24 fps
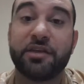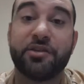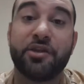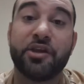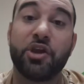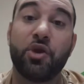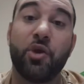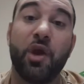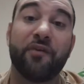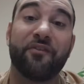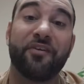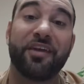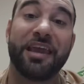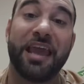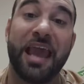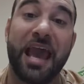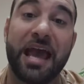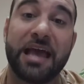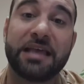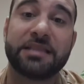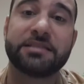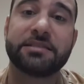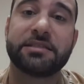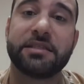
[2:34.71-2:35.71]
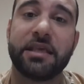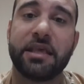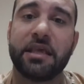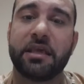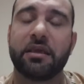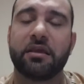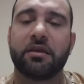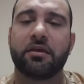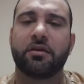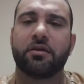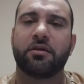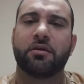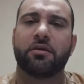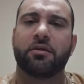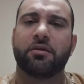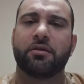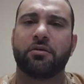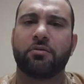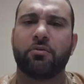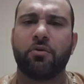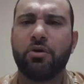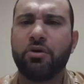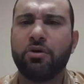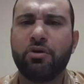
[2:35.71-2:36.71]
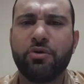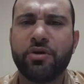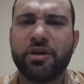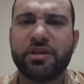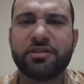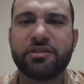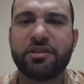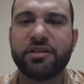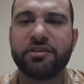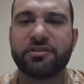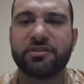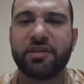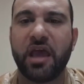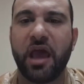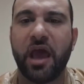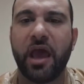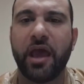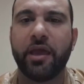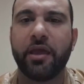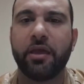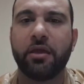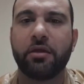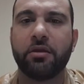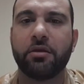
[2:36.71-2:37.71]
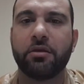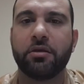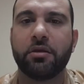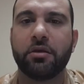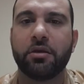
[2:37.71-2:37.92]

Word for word: I think you have a gas leak." Well, who is this guy?